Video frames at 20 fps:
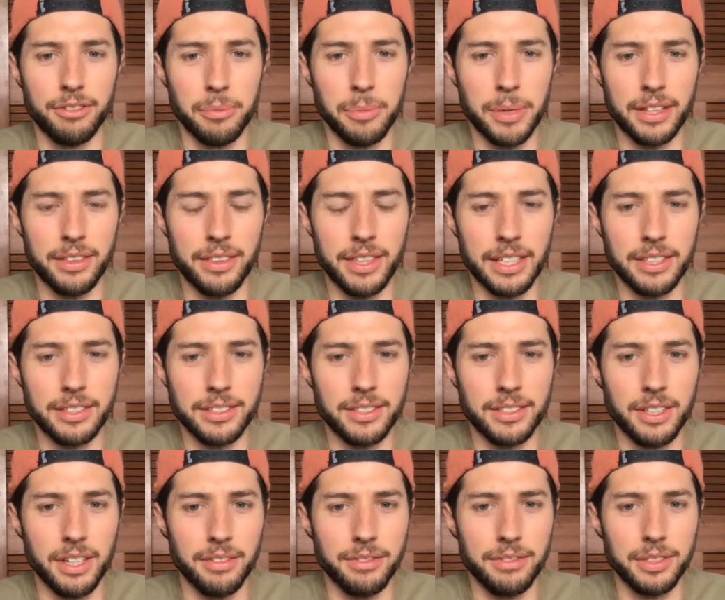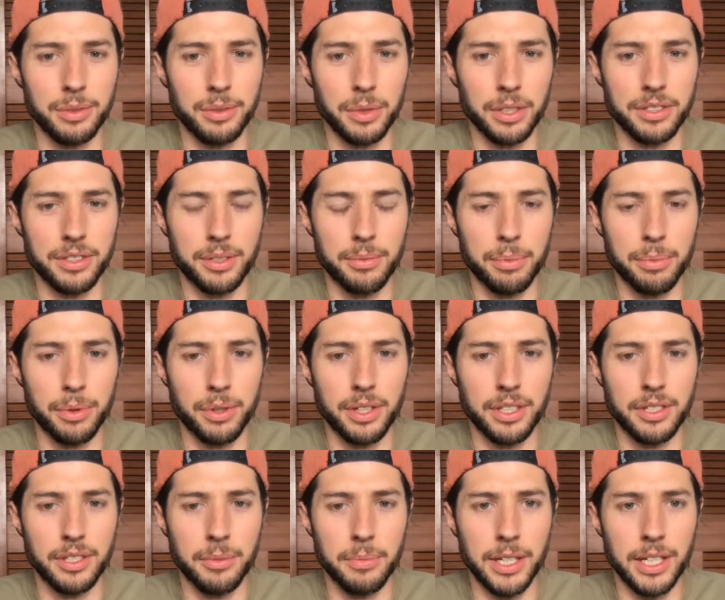about that stuff is what's
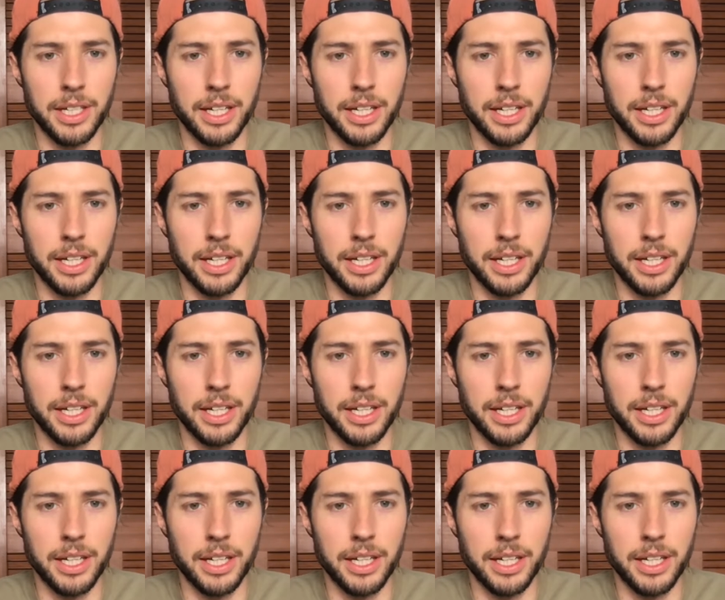important to me,